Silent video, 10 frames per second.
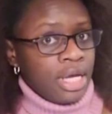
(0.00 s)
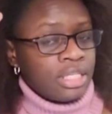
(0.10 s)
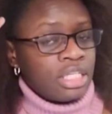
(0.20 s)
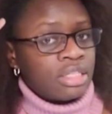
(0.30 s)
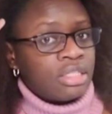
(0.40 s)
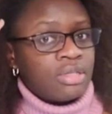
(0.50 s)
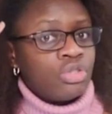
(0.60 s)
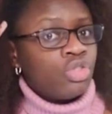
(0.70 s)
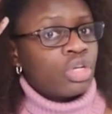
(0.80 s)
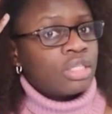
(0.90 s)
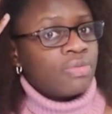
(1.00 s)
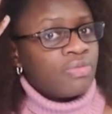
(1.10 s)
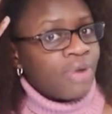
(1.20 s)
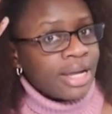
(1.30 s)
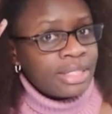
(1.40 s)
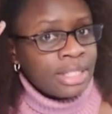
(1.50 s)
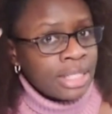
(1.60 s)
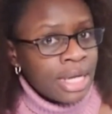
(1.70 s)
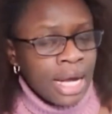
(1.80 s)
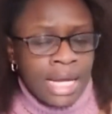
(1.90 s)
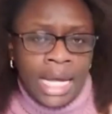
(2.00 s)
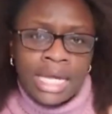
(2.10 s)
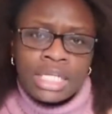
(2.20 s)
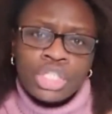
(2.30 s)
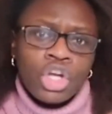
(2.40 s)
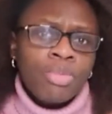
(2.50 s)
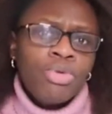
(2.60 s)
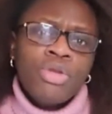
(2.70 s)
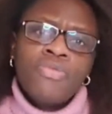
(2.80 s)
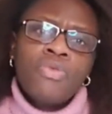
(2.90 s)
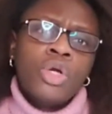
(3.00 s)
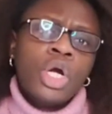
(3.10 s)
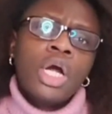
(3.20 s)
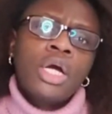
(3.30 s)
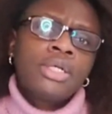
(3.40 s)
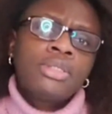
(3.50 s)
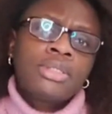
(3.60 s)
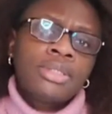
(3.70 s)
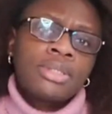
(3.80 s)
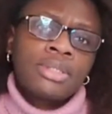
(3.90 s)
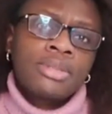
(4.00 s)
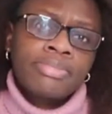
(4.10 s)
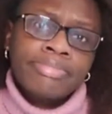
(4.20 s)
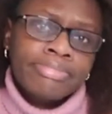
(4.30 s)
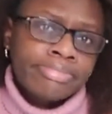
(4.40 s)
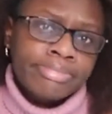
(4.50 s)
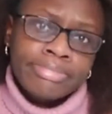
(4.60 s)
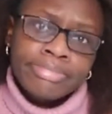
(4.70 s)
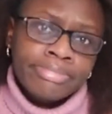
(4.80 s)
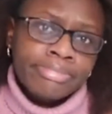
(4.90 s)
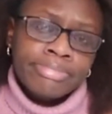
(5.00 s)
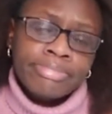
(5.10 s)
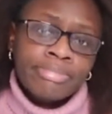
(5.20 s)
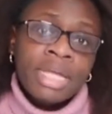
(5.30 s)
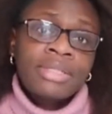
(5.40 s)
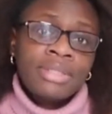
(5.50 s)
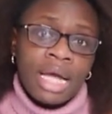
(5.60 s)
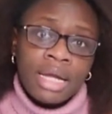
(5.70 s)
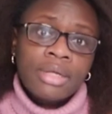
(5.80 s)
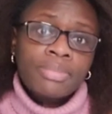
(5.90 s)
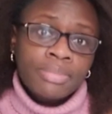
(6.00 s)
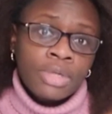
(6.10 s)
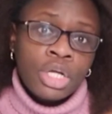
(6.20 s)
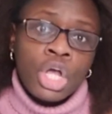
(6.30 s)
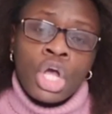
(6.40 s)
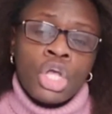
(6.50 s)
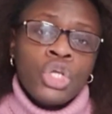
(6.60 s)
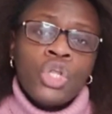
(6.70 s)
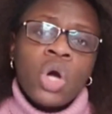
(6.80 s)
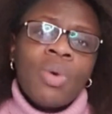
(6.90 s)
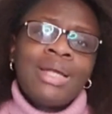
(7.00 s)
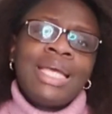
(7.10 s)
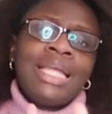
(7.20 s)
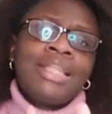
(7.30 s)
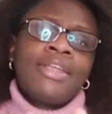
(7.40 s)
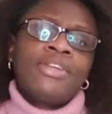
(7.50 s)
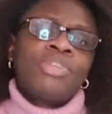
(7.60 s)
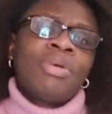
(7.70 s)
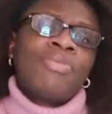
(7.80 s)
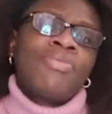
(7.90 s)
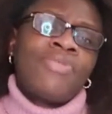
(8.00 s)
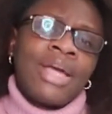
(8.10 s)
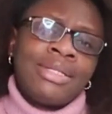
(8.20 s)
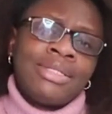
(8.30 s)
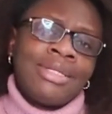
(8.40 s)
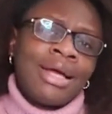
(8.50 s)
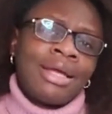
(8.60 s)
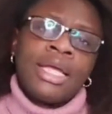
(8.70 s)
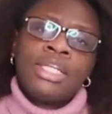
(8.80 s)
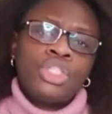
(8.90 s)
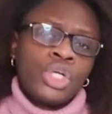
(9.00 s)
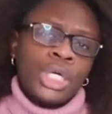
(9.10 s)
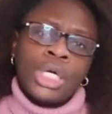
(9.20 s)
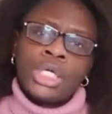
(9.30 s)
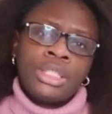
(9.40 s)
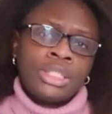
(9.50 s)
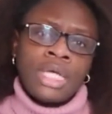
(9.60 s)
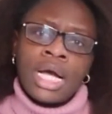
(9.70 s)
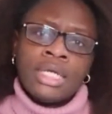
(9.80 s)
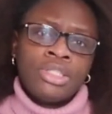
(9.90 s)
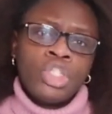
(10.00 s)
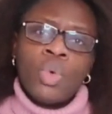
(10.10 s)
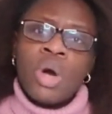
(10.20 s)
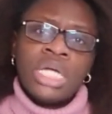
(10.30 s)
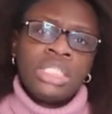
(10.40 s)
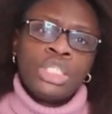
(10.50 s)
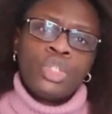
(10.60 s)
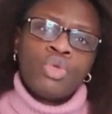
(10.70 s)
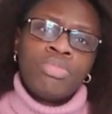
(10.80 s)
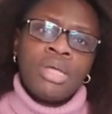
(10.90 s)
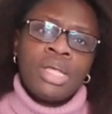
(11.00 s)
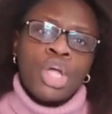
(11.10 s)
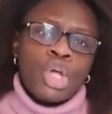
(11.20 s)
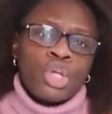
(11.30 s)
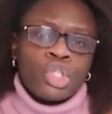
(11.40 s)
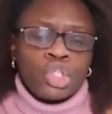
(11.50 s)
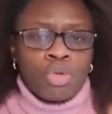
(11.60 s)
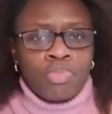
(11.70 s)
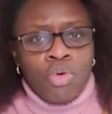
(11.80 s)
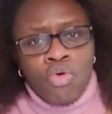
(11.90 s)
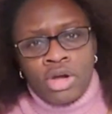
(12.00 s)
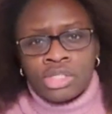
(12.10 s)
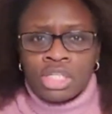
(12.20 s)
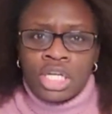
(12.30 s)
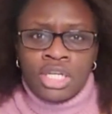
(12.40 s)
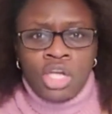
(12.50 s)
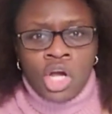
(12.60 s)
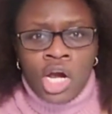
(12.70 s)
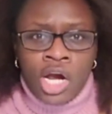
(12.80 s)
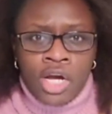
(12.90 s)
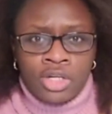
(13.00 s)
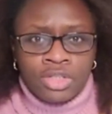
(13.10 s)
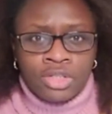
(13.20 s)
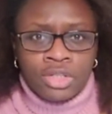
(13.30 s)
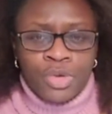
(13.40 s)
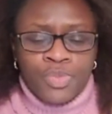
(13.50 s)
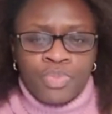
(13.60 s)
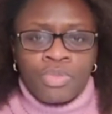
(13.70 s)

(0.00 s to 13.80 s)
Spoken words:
it is just fighting against your beautiful curls. That's sad. You don't want anything to be fighting against your curls, guys. You want it to be supporting your curls.